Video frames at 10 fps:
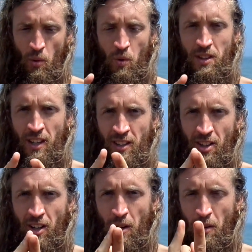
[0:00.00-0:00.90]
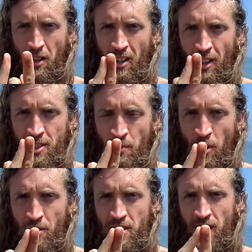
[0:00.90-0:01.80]
with the entire
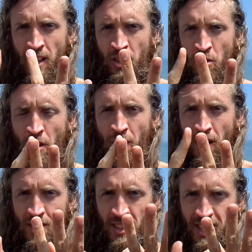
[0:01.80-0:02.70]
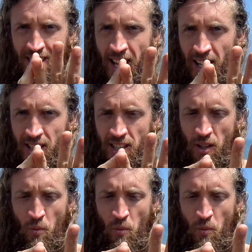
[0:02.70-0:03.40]
cosmos and universe and this galaxy,